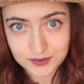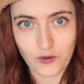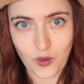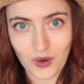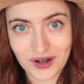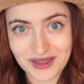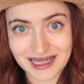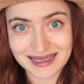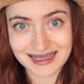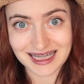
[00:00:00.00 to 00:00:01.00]
For
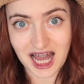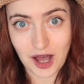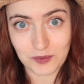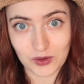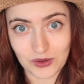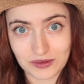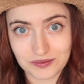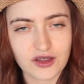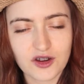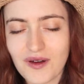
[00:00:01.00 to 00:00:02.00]
this couple,
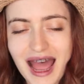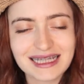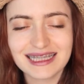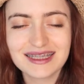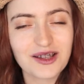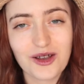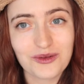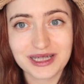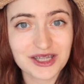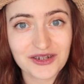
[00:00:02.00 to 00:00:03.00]
the grass is
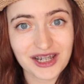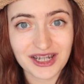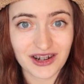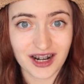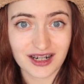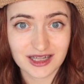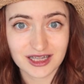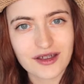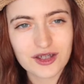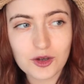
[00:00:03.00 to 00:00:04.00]
always greener.
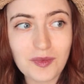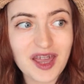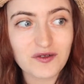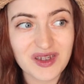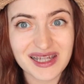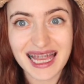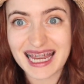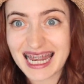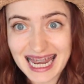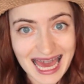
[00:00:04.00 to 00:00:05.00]
You may feel
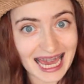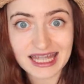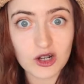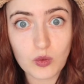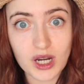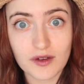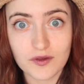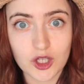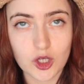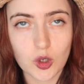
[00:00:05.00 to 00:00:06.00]
like neither one of
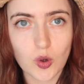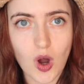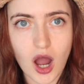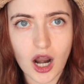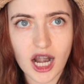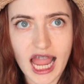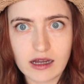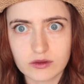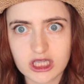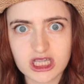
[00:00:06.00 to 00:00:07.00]
you are
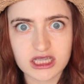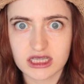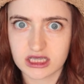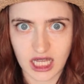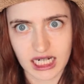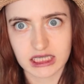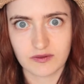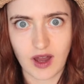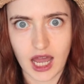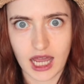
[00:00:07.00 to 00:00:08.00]
ever
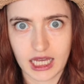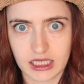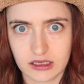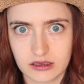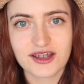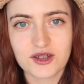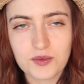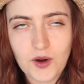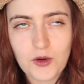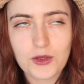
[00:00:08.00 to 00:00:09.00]
satisfied. You
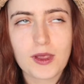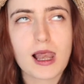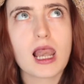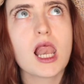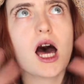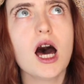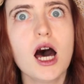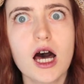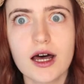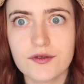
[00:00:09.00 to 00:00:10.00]
both
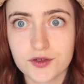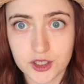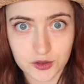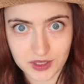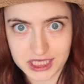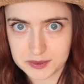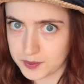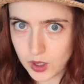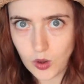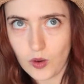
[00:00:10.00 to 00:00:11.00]
love to
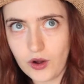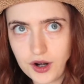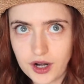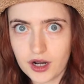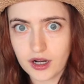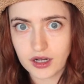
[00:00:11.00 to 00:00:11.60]
explore.